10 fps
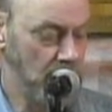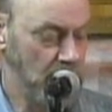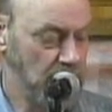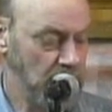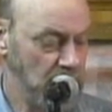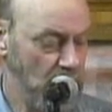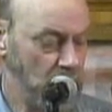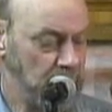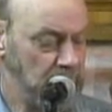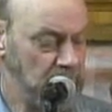But though
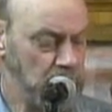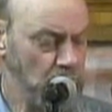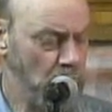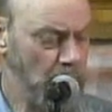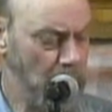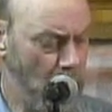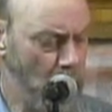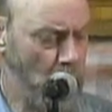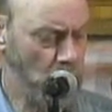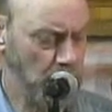it be your
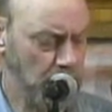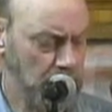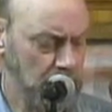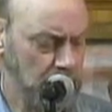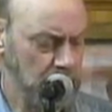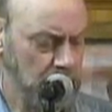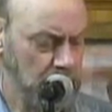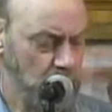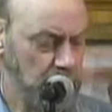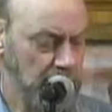poem,
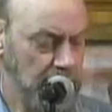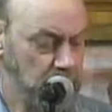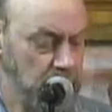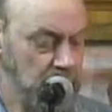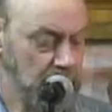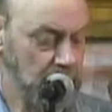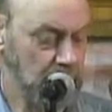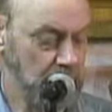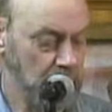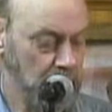it will not be
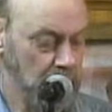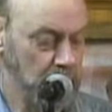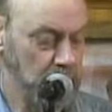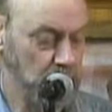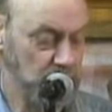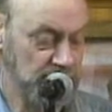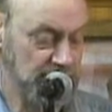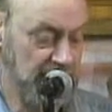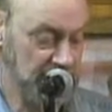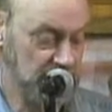
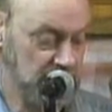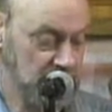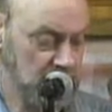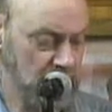possessed.